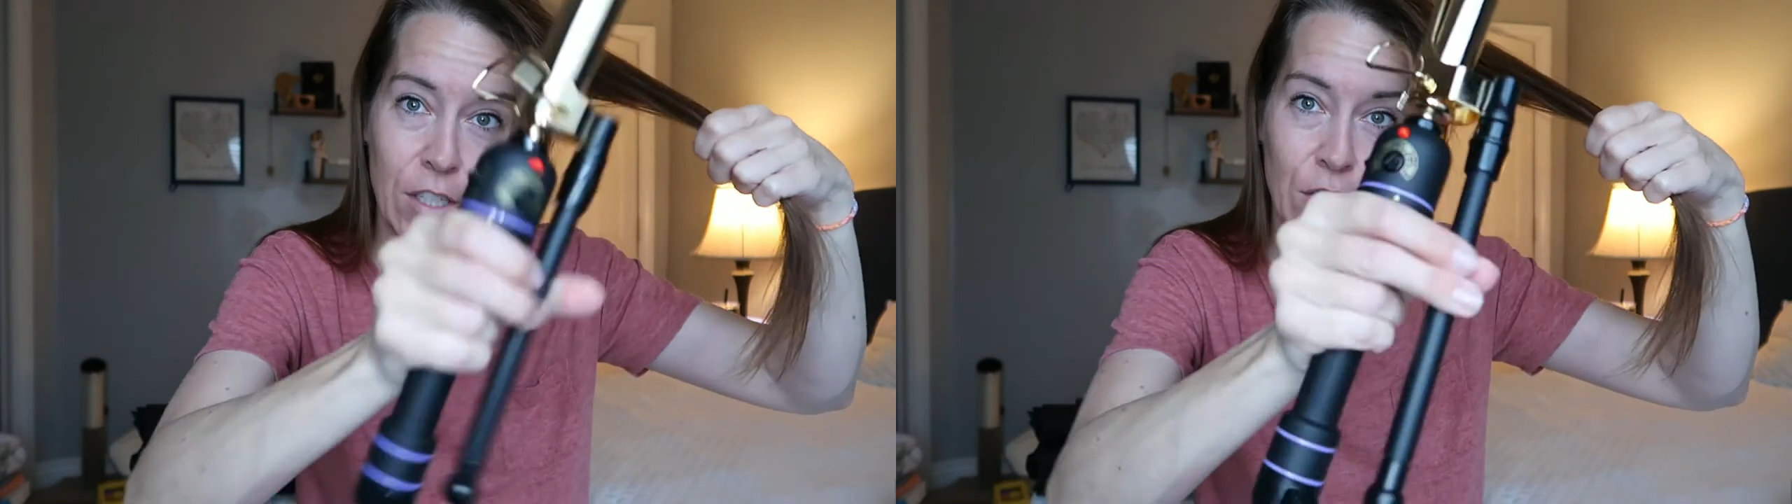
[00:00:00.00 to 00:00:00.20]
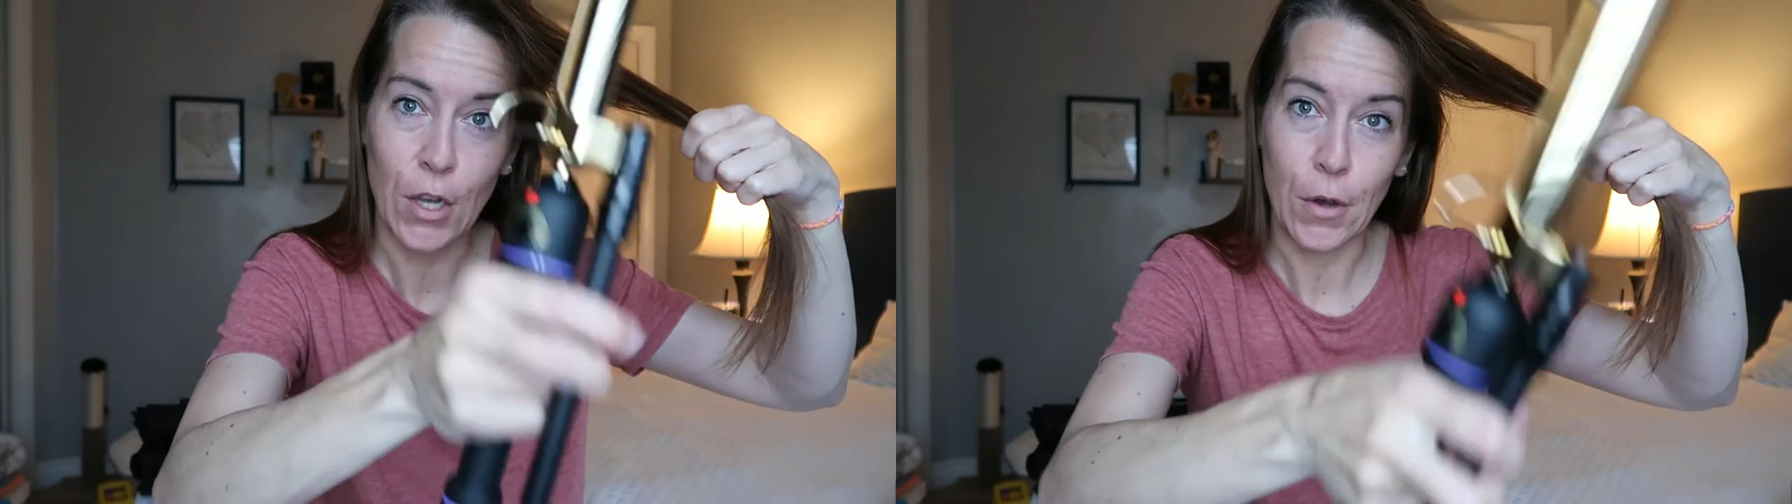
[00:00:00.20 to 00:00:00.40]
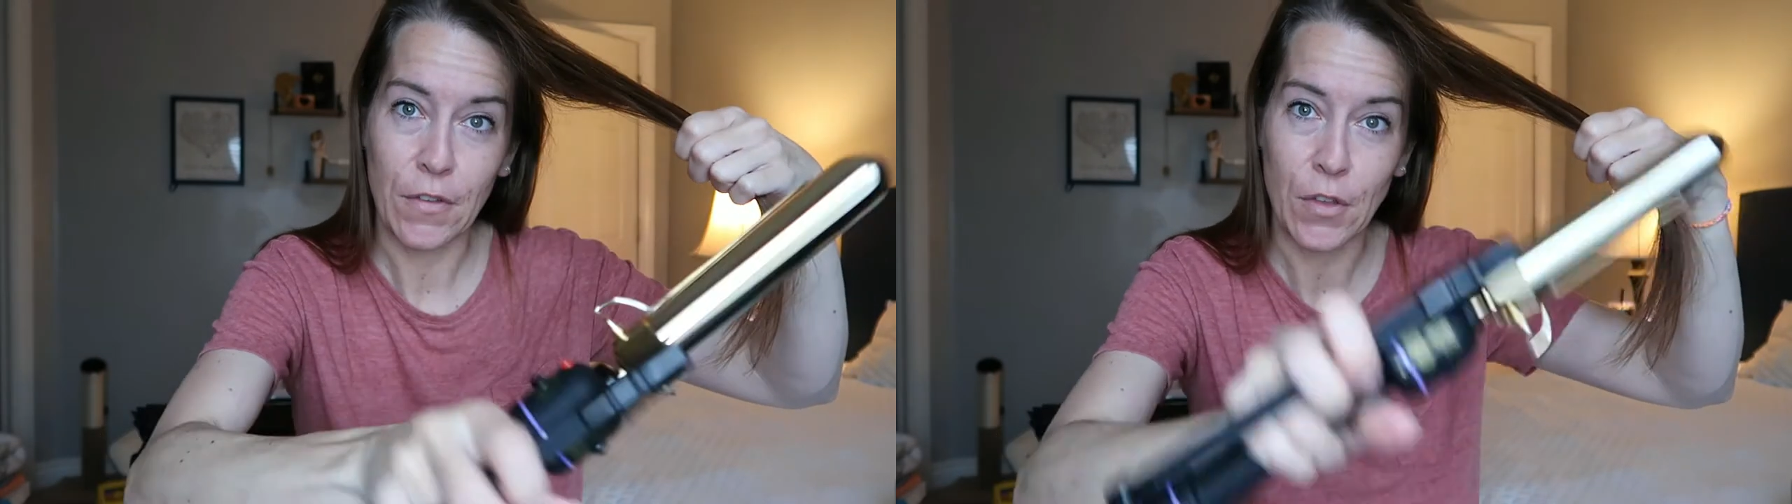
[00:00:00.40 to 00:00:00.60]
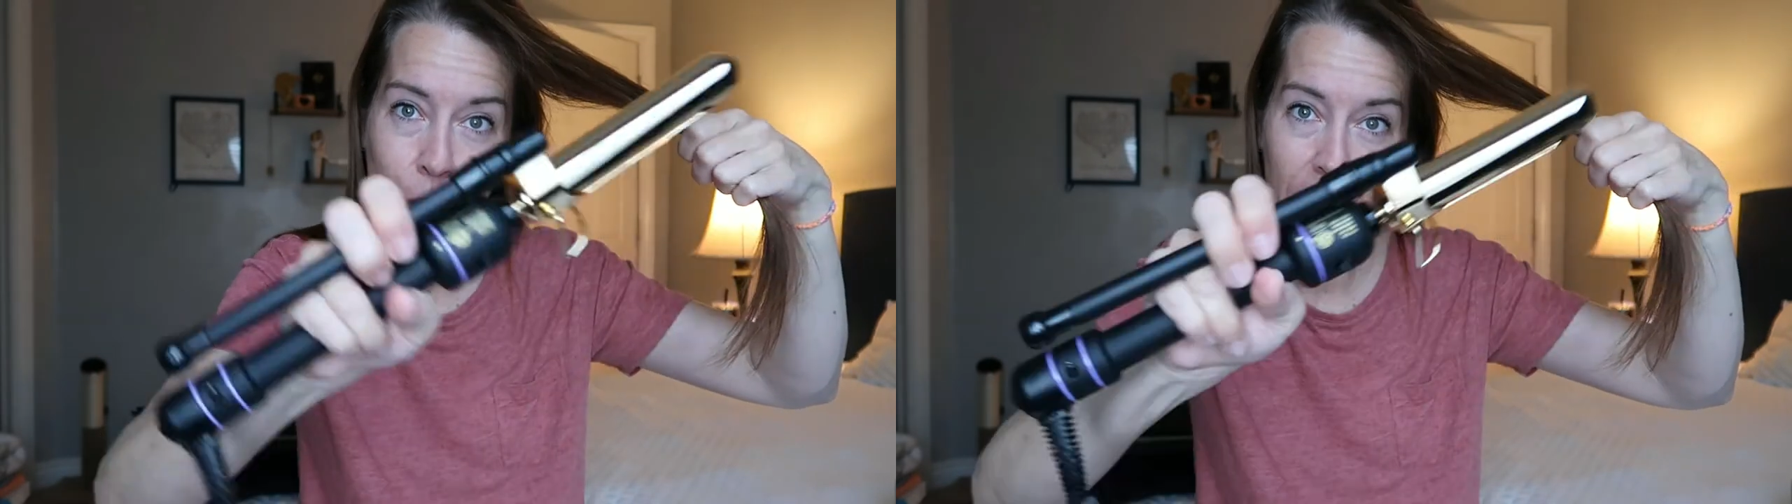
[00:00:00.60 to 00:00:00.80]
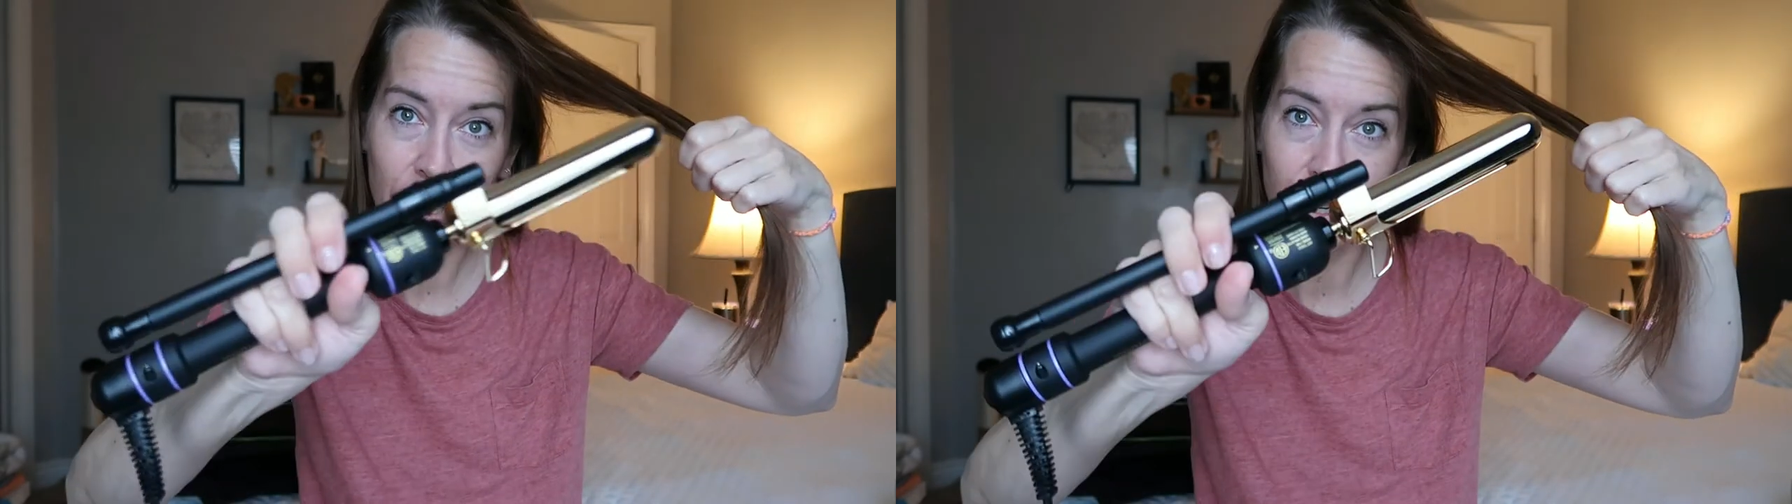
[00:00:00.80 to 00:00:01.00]
So if
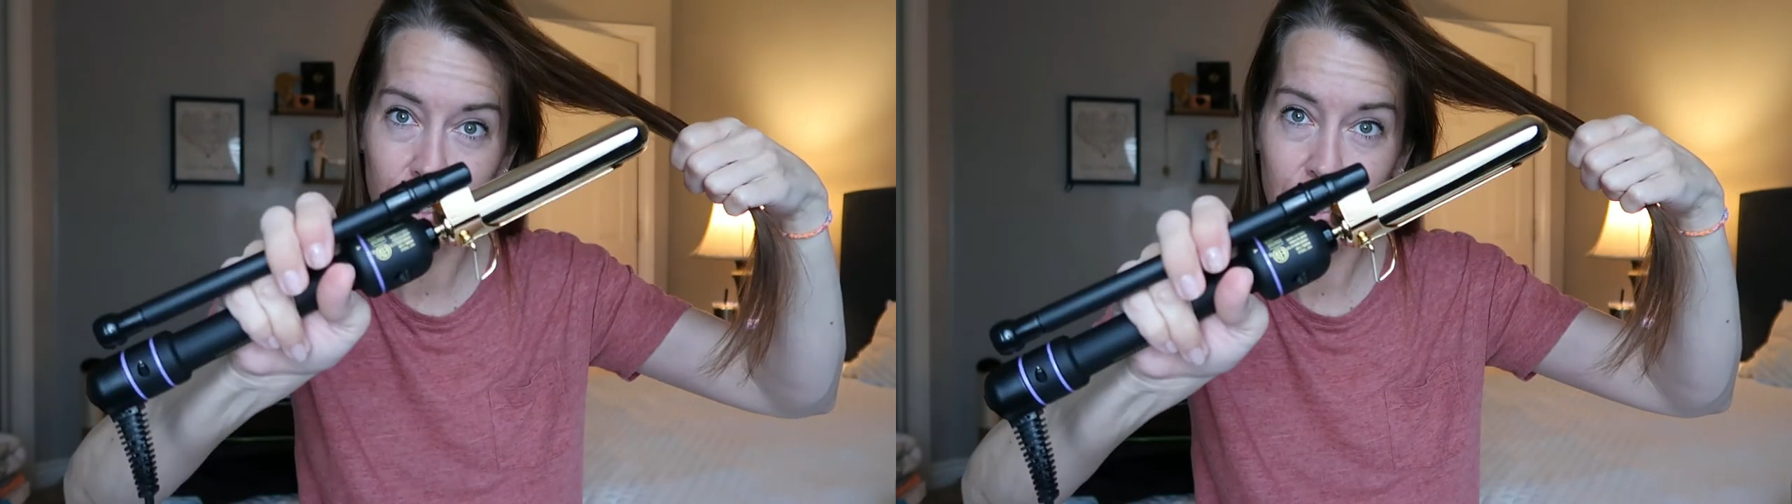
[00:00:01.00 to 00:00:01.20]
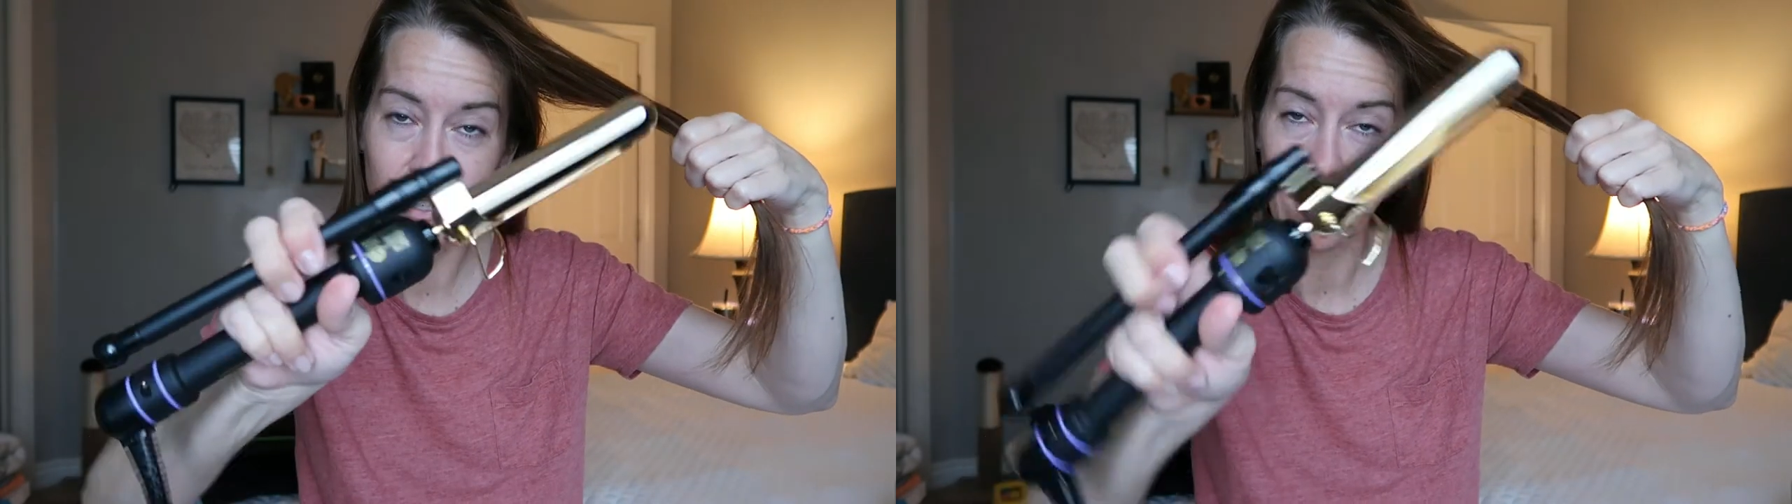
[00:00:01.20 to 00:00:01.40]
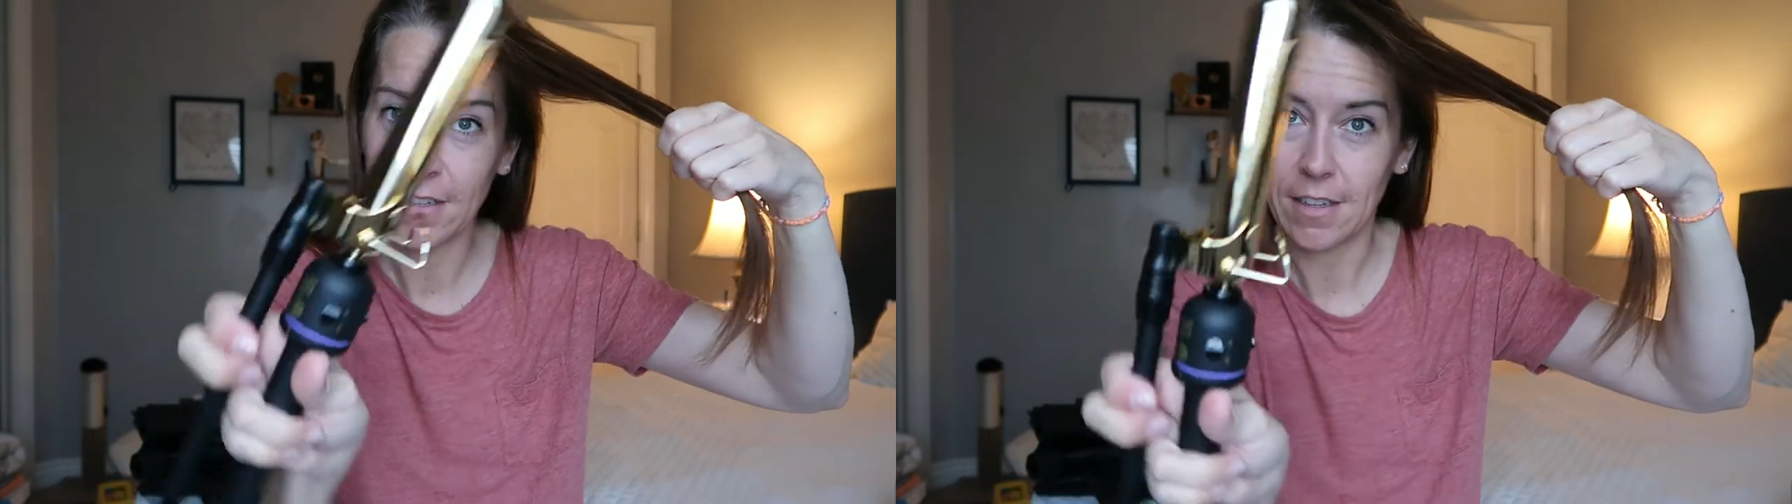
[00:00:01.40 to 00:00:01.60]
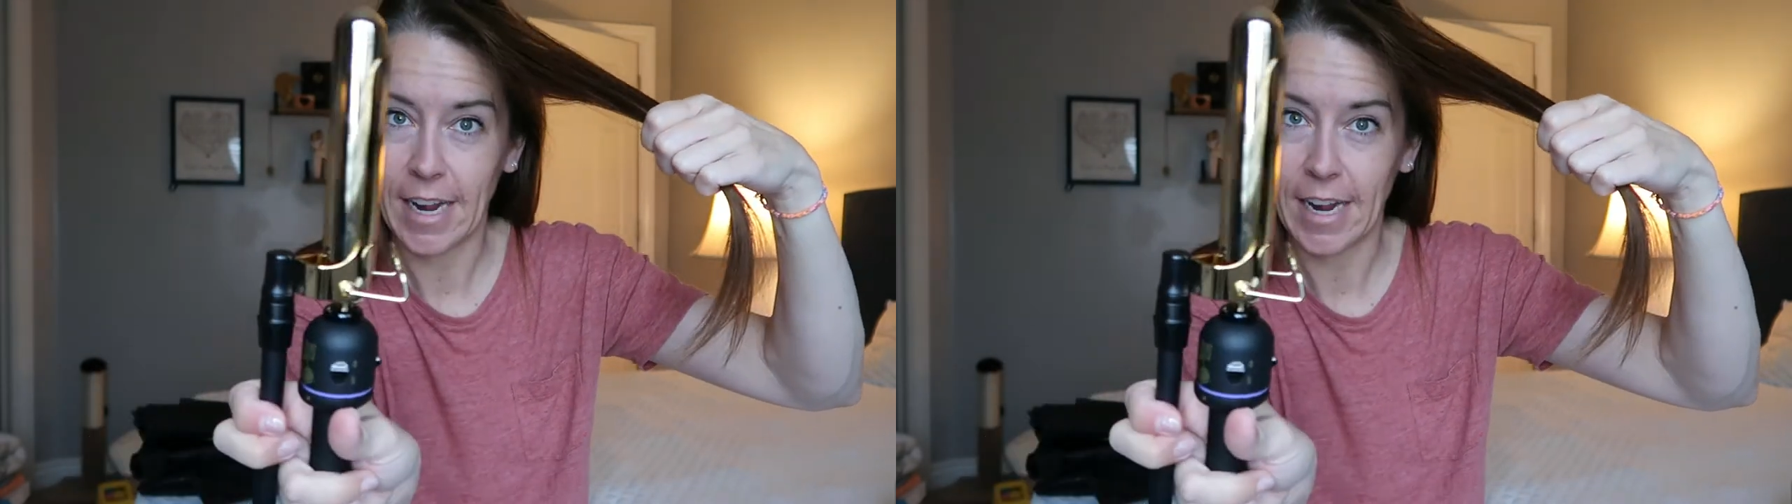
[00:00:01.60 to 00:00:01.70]
you wanna curl